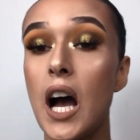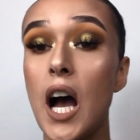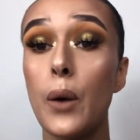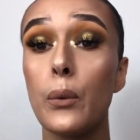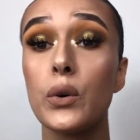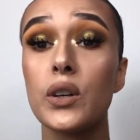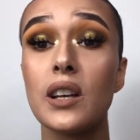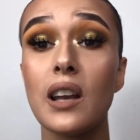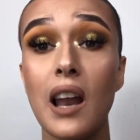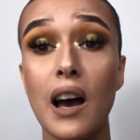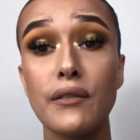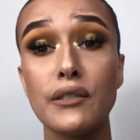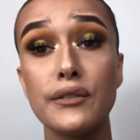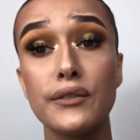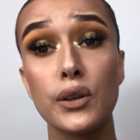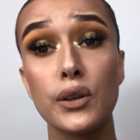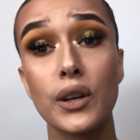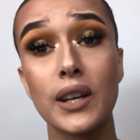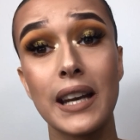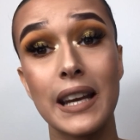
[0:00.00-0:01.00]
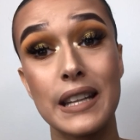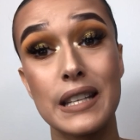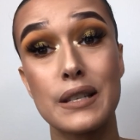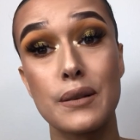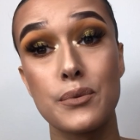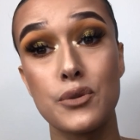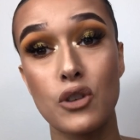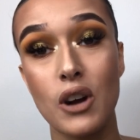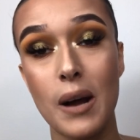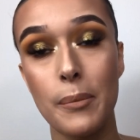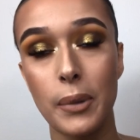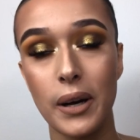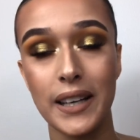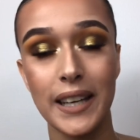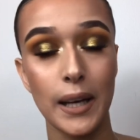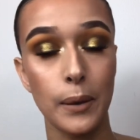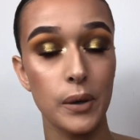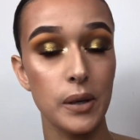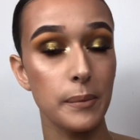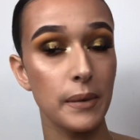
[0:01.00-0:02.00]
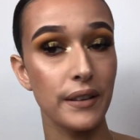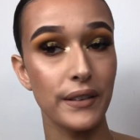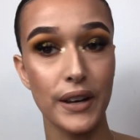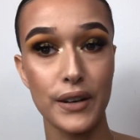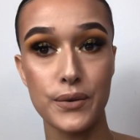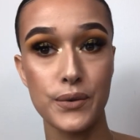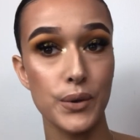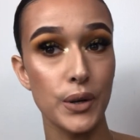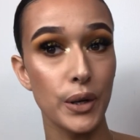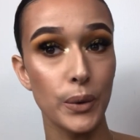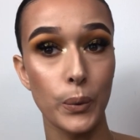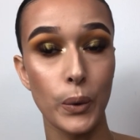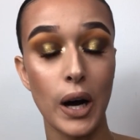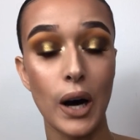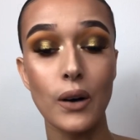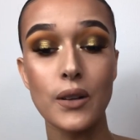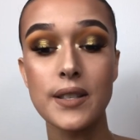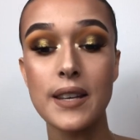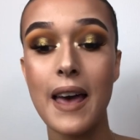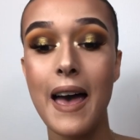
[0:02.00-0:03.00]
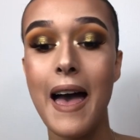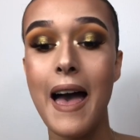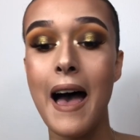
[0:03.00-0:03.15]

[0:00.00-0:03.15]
I would love could hit the subscribe button. It would mean the absolute world.